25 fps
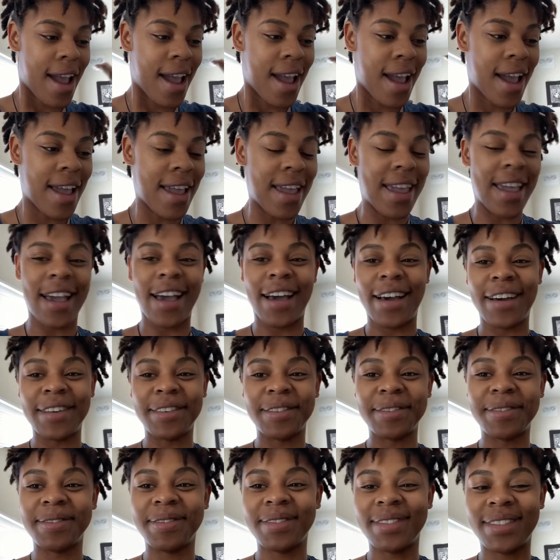yeah,
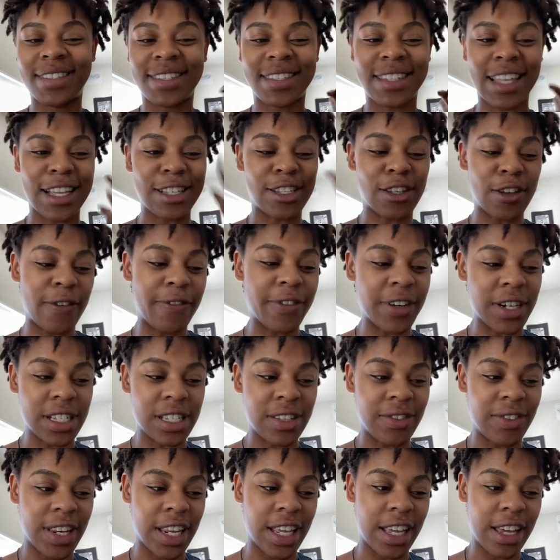stay tuned for
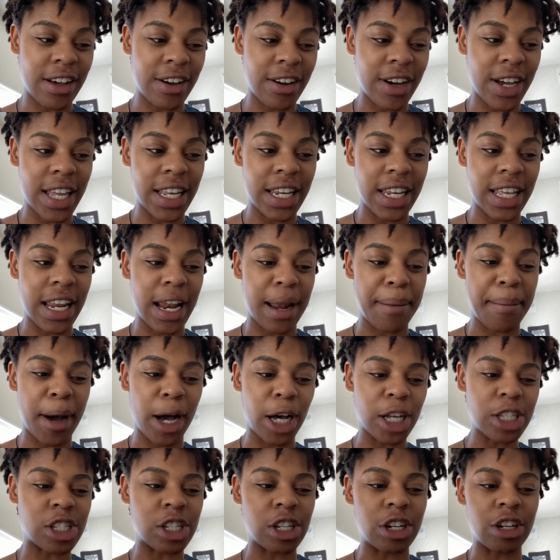this video. And then I'm
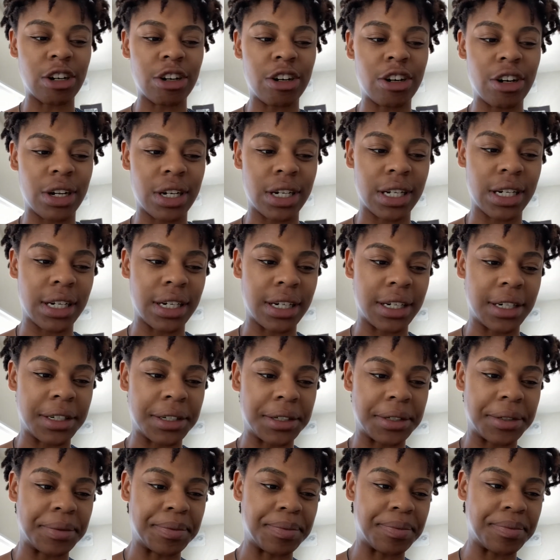also gonna
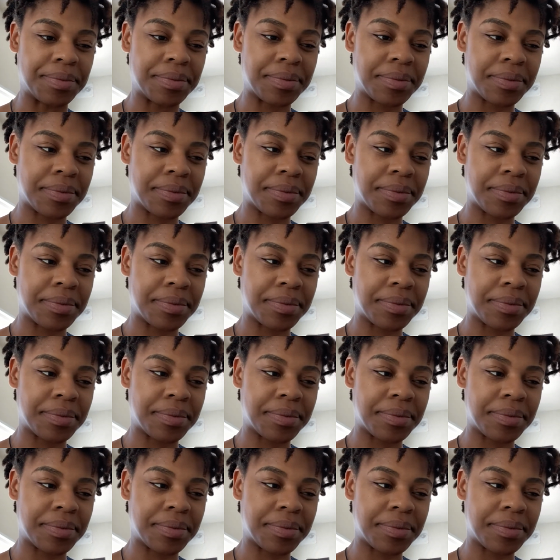I'm